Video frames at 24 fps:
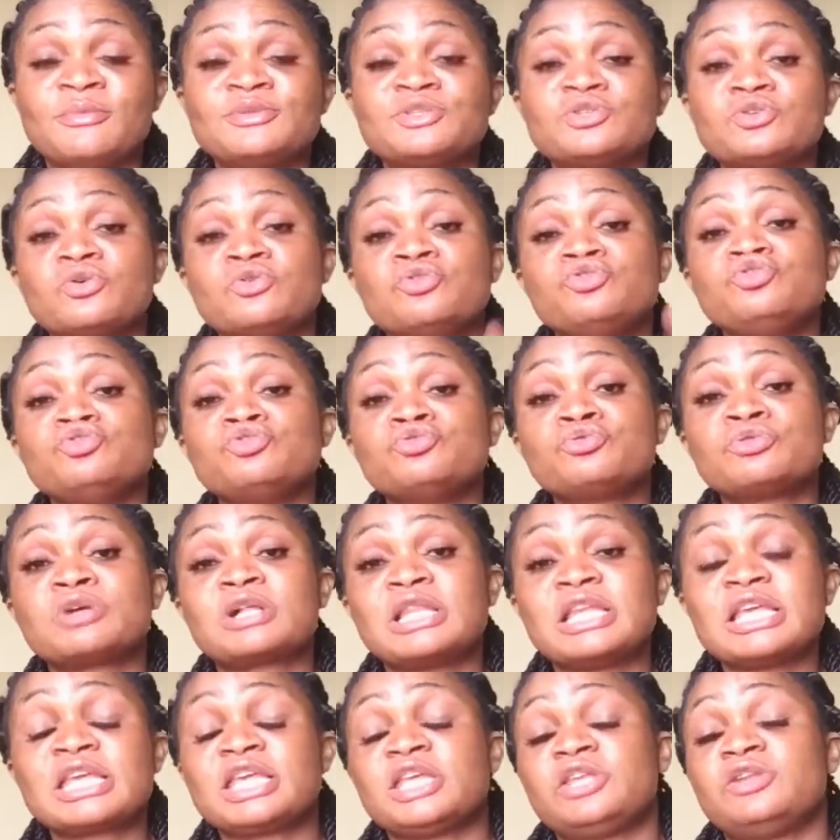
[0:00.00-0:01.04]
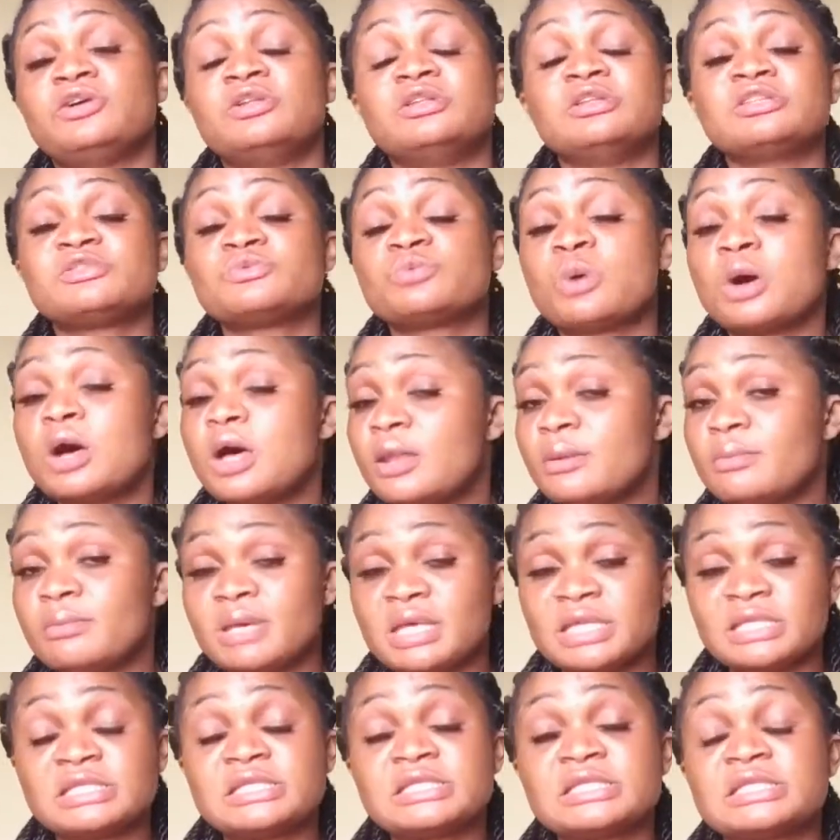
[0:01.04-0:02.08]
So you clicking on this one
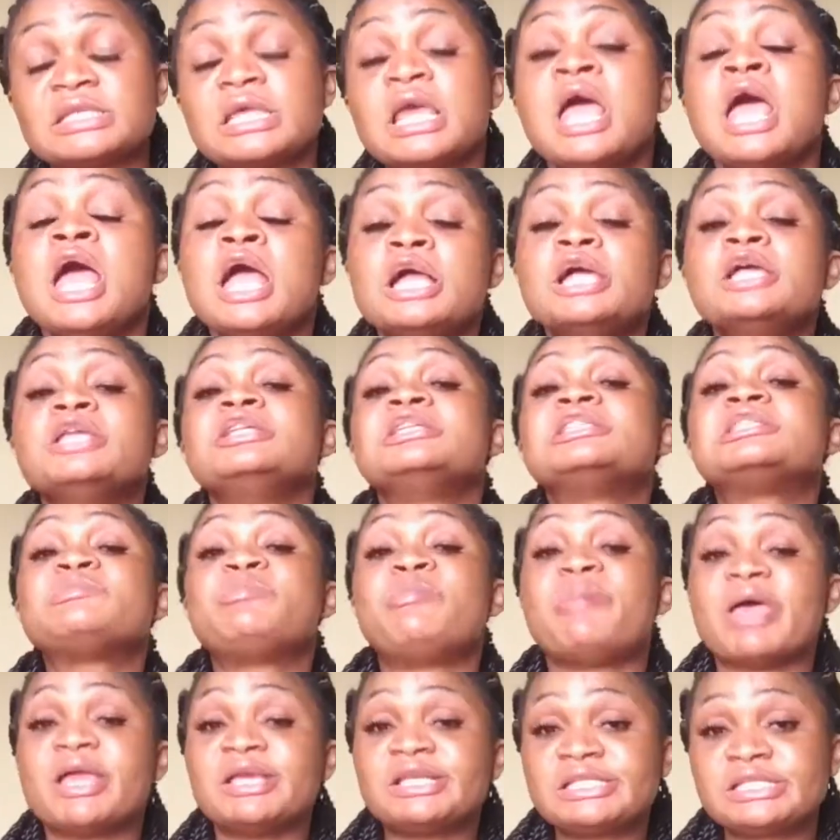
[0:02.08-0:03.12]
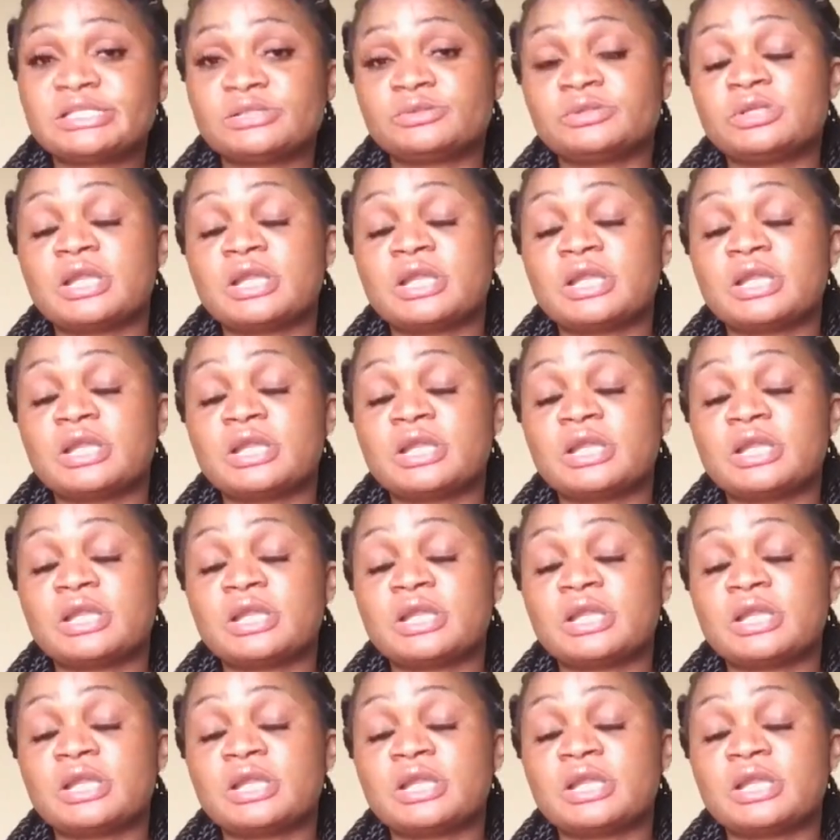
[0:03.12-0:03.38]
means it is special.